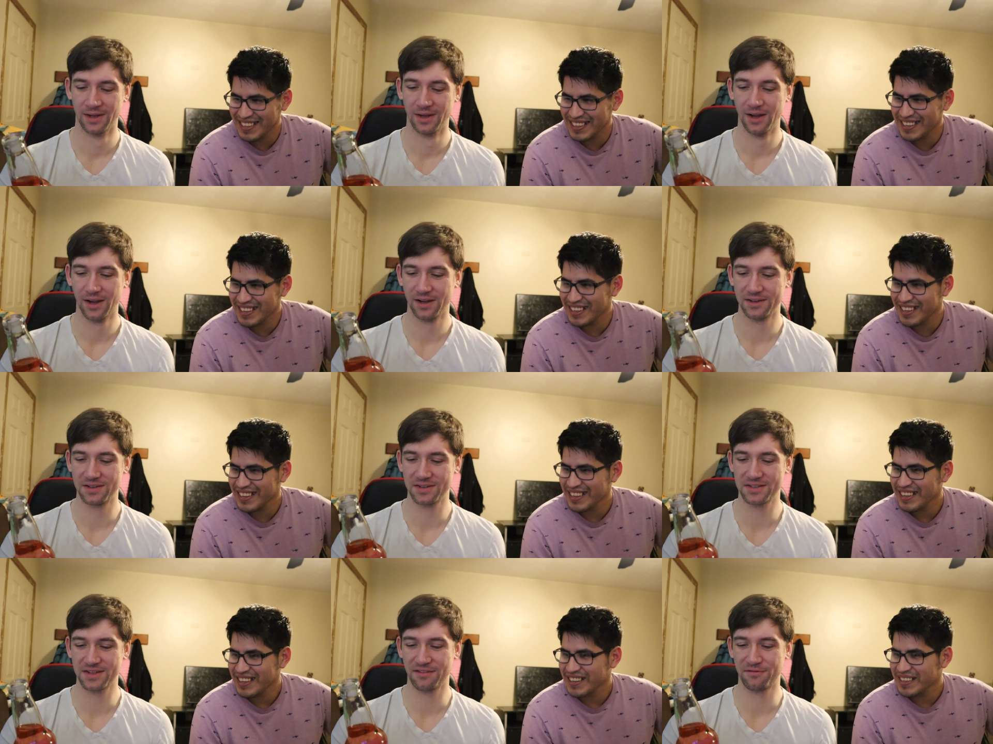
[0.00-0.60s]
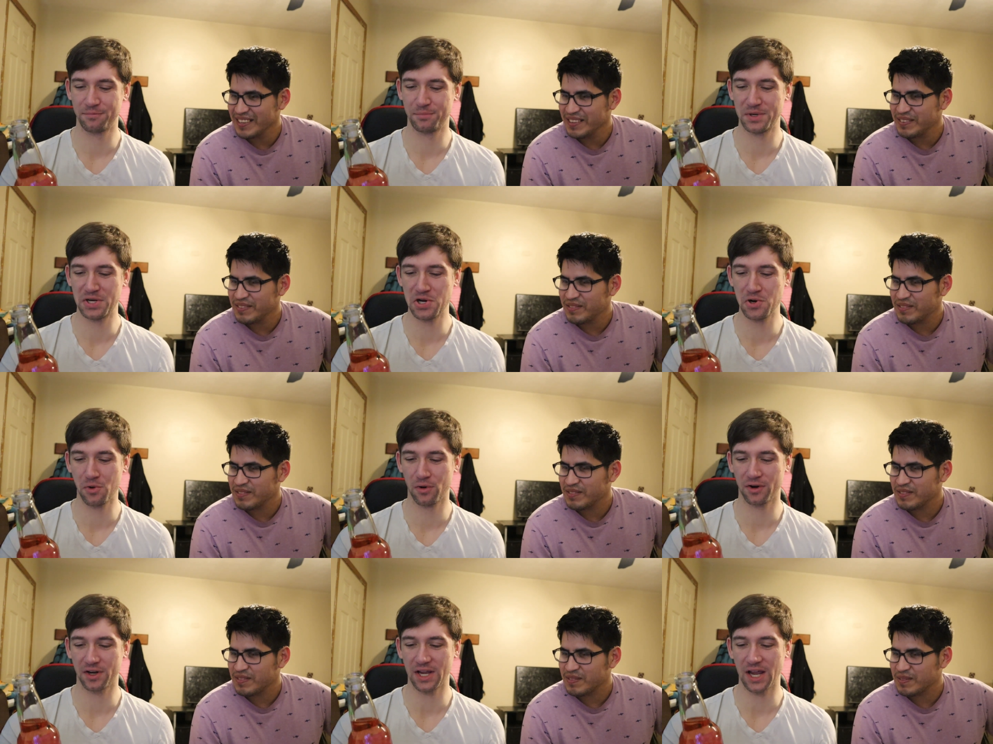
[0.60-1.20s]
Speaker 1: It does have
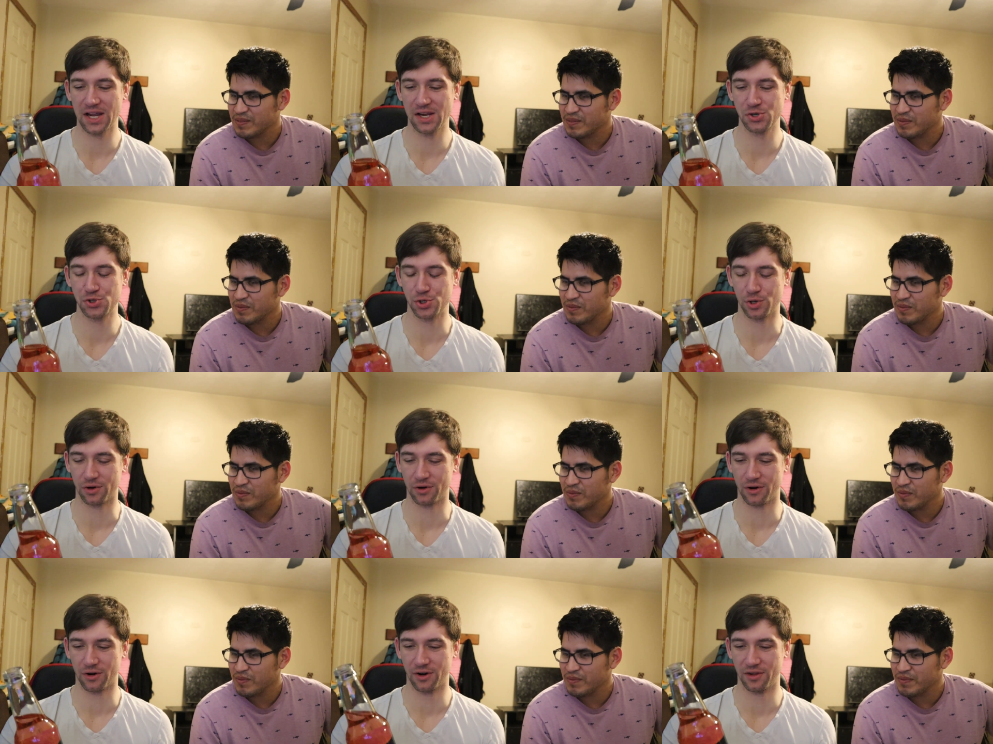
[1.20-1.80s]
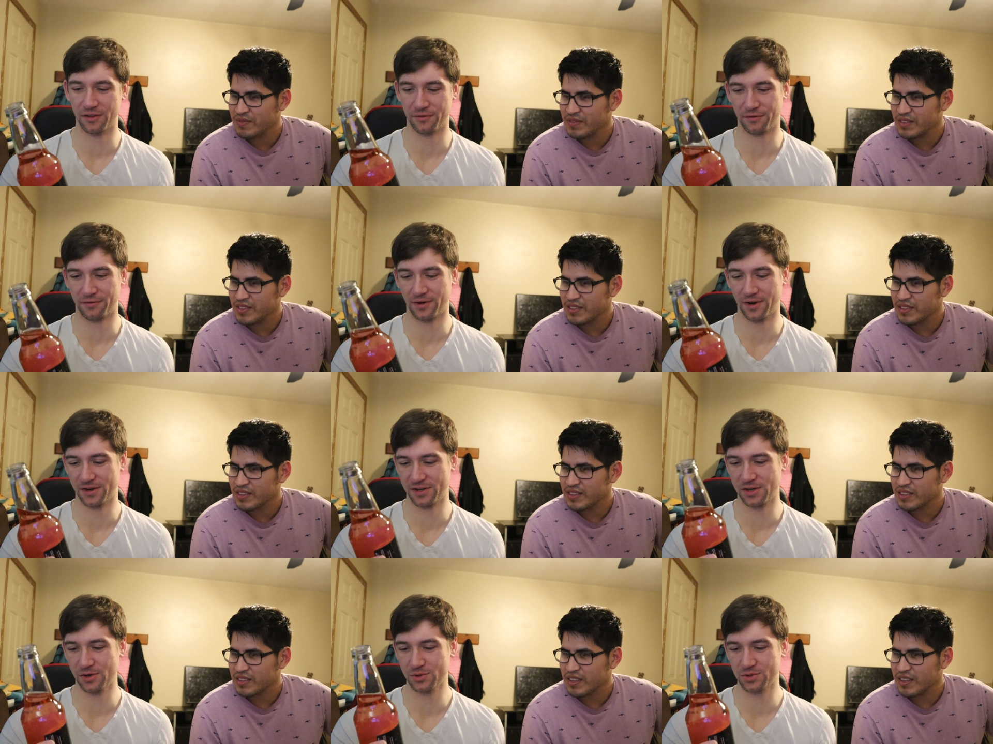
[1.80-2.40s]
pure cane sugar on the
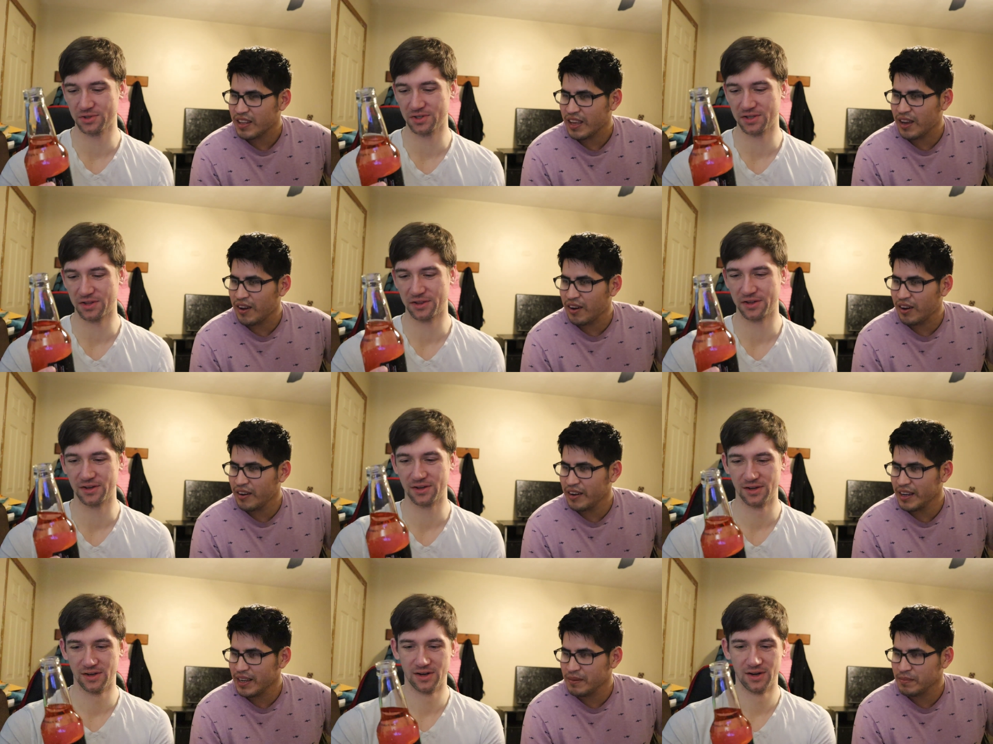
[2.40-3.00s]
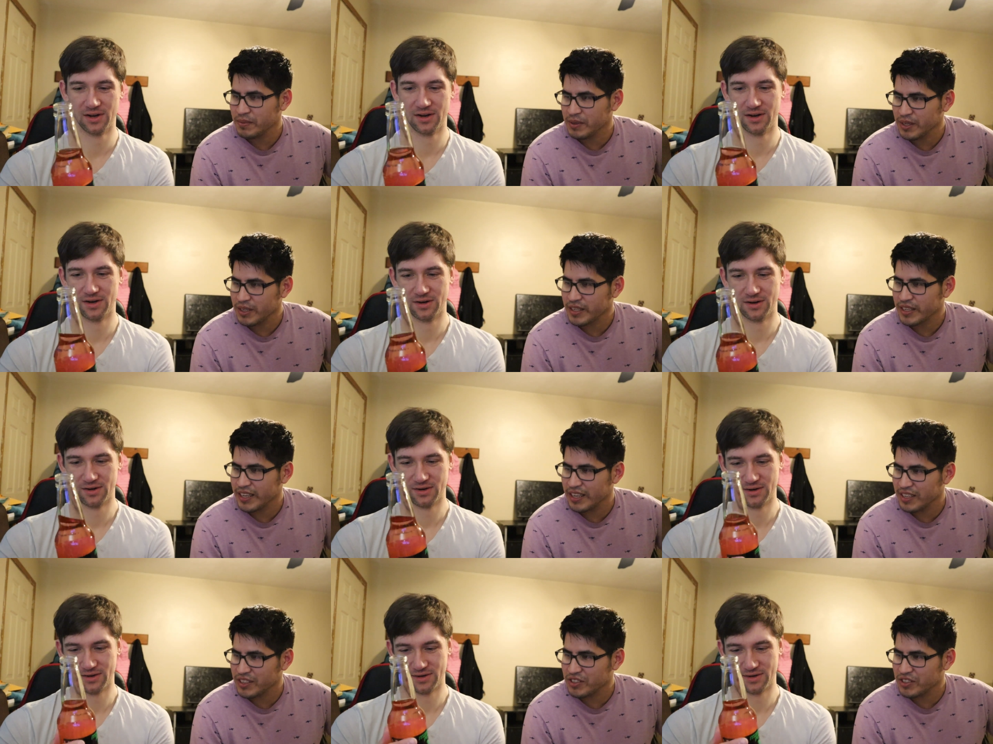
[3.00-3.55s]
front. Usually they all have pure cane